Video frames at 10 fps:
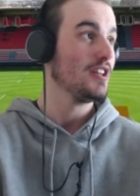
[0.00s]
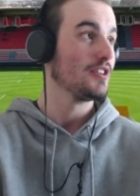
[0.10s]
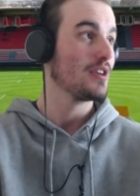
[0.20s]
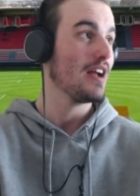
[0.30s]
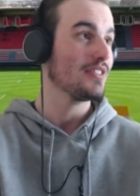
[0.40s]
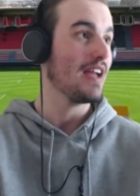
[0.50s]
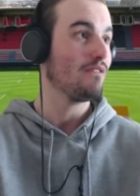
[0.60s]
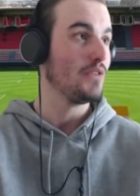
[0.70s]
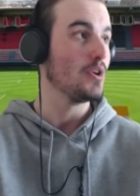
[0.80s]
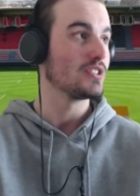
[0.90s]
throughout
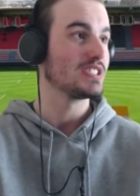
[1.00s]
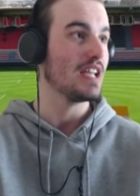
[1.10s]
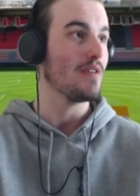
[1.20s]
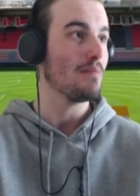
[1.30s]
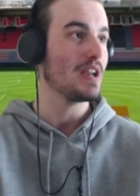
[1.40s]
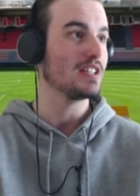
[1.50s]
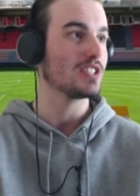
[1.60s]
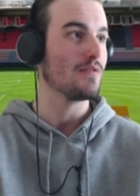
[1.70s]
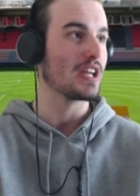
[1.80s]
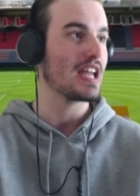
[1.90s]
that first 7 minutes
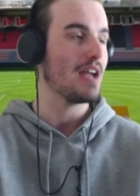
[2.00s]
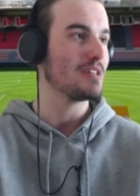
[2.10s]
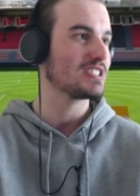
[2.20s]
of the game. But